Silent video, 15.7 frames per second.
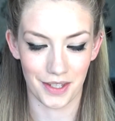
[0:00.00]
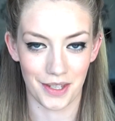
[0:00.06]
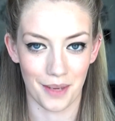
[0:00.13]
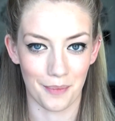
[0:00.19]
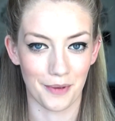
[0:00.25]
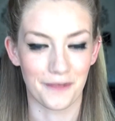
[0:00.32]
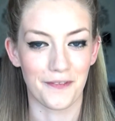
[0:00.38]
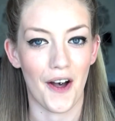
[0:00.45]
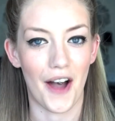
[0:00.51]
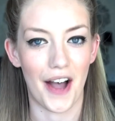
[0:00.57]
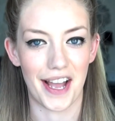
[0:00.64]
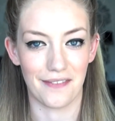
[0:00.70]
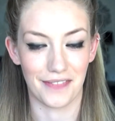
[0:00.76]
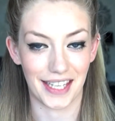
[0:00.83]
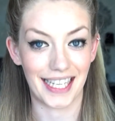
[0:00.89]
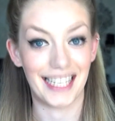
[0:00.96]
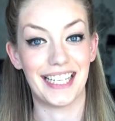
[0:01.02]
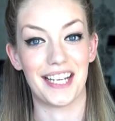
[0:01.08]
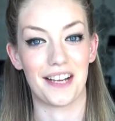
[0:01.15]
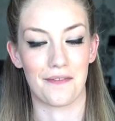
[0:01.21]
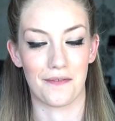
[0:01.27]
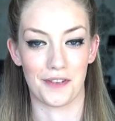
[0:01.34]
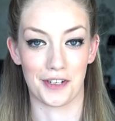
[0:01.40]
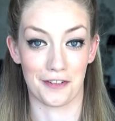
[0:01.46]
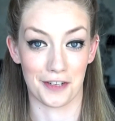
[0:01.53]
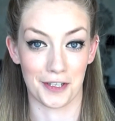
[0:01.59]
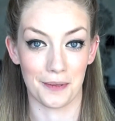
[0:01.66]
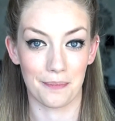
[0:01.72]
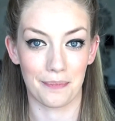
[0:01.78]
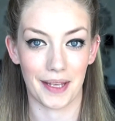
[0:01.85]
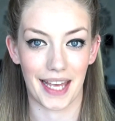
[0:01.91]
Number five, the idiot of the group
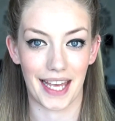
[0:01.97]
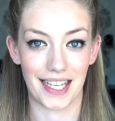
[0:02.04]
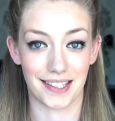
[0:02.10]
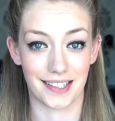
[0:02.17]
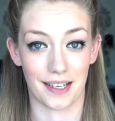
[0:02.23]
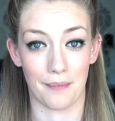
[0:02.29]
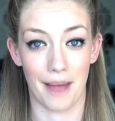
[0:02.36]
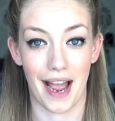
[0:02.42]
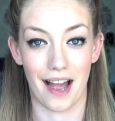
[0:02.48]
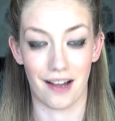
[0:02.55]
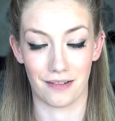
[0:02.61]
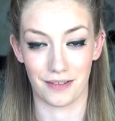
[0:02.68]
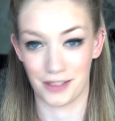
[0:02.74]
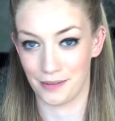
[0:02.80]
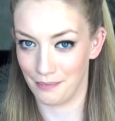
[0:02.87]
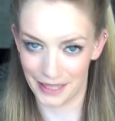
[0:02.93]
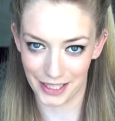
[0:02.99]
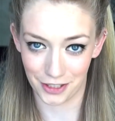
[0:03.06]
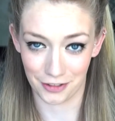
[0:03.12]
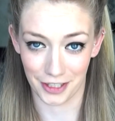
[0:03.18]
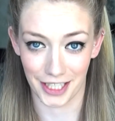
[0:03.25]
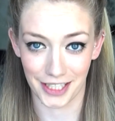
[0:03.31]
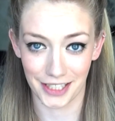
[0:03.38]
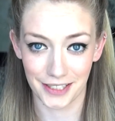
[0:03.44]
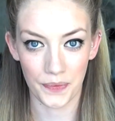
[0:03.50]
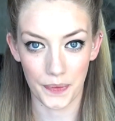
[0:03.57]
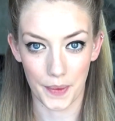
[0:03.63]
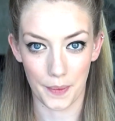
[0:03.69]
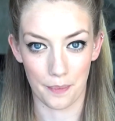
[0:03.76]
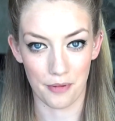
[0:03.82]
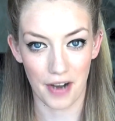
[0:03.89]
is somehow Dimitri.
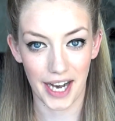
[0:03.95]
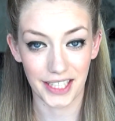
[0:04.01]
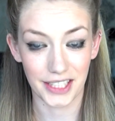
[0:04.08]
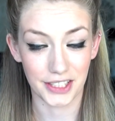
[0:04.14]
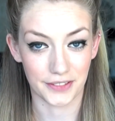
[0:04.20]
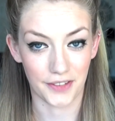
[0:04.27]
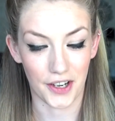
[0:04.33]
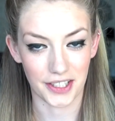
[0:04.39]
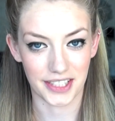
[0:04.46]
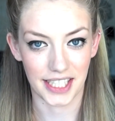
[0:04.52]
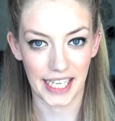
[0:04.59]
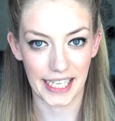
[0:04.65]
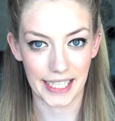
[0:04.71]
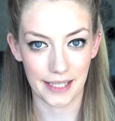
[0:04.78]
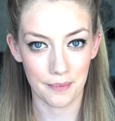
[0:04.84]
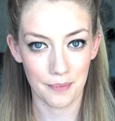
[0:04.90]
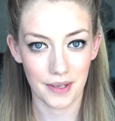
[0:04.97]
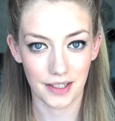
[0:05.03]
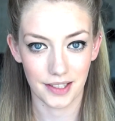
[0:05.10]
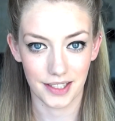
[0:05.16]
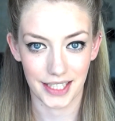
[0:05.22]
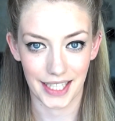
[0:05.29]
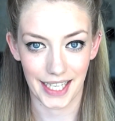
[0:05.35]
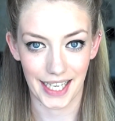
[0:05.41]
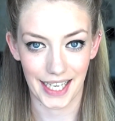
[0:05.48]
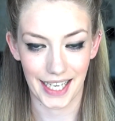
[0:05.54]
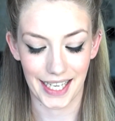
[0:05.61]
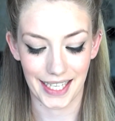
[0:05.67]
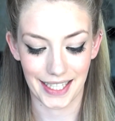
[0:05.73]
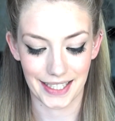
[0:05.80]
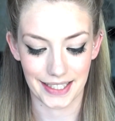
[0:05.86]
The brains of our team
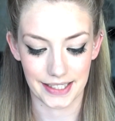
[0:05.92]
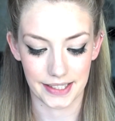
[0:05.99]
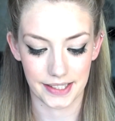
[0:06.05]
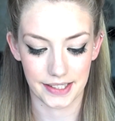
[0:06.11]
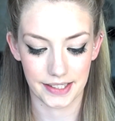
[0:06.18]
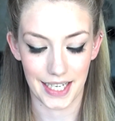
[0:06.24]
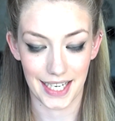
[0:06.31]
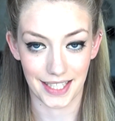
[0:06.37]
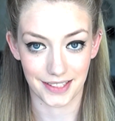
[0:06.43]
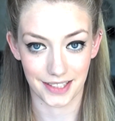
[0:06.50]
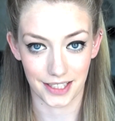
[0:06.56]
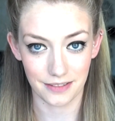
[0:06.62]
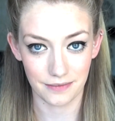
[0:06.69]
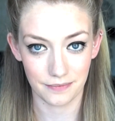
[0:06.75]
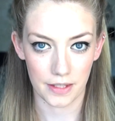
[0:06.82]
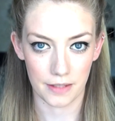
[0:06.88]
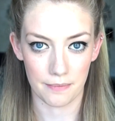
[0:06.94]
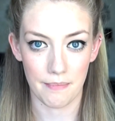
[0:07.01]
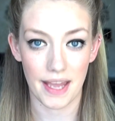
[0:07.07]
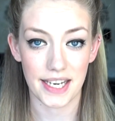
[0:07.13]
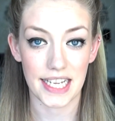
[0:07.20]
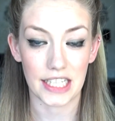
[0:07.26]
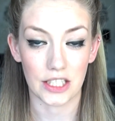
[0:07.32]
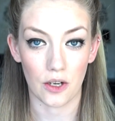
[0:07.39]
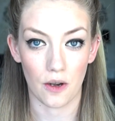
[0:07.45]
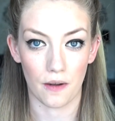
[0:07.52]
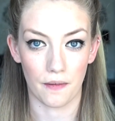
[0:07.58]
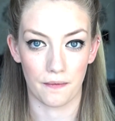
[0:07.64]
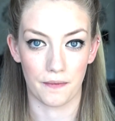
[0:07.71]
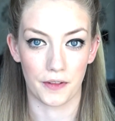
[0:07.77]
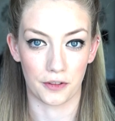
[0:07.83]
is Lissa. The medic of
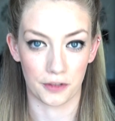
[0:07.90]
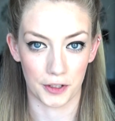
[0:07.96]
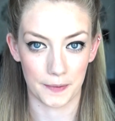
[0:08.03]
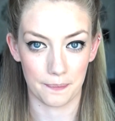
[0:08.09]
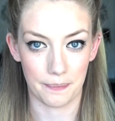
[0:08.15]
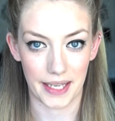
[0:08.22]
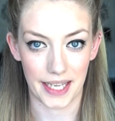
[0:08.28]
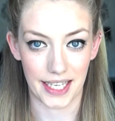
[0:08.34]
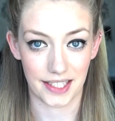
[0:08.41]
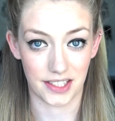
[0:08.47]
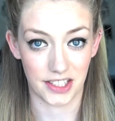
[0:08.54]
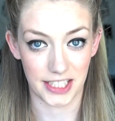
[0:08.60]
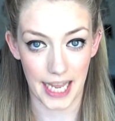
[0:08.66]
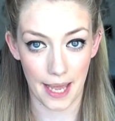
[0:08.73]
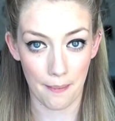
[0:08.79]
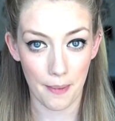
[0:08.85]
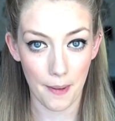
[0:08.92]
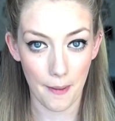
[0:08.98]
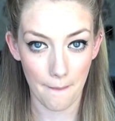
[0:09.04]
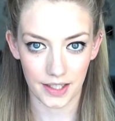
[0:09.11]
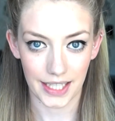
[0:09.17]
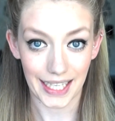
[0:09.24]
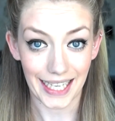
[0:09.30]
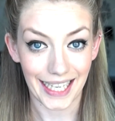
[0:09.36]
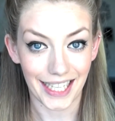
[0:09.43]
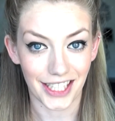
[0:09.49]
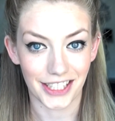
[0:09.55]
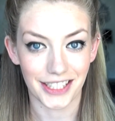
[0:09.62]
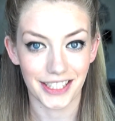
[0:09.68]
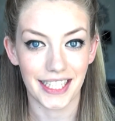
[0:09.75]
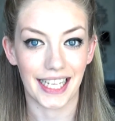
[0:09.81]
the group is Jeb.
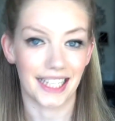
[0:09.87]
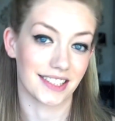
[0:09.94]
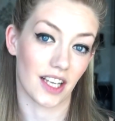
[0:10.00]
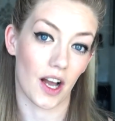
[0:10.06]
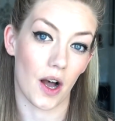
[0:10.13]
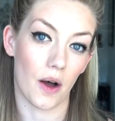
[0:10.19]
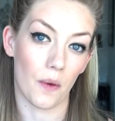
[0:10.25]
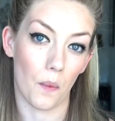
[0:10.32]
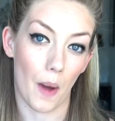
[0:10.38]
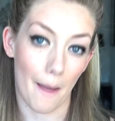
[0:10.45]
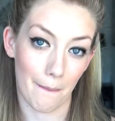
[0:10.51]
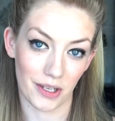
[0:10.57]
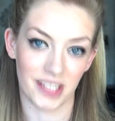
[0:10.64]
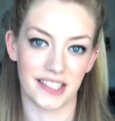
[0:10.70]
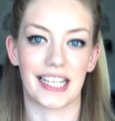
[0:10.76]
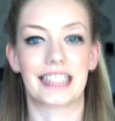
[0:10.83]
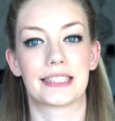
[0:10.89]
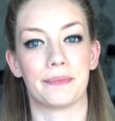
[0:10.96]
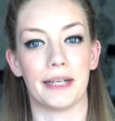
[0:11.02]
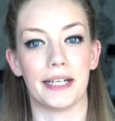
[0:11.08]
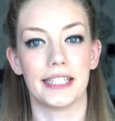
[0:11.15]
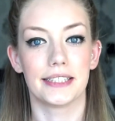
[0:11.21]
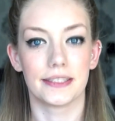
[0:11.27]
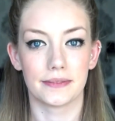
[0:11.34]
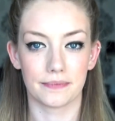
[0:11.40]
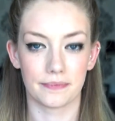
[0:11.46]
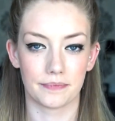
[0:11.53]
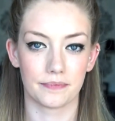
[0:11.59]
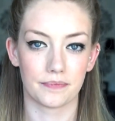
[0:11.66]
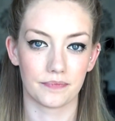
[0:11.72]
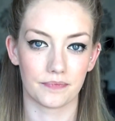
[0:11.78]
Ian is our weapons expert,
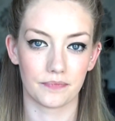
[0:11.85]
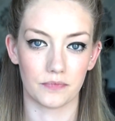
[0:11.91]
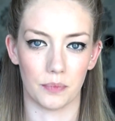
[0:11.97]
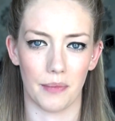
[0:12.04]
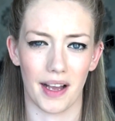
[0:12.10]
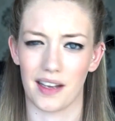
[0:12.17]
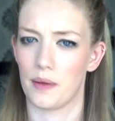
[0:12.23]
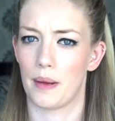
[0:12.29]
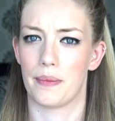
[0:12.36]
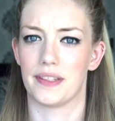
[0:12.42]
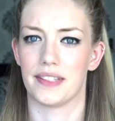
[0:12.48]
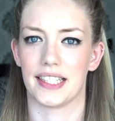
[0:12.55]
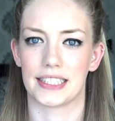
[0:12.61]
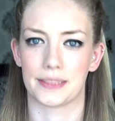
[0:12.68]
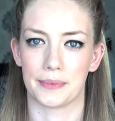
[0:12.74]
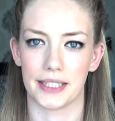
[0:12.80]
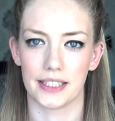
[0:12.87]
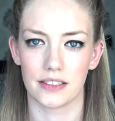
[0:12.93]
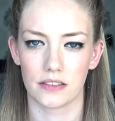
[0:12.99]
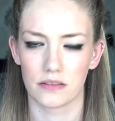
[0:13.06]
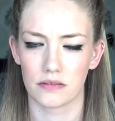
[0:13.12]
my weapons expert.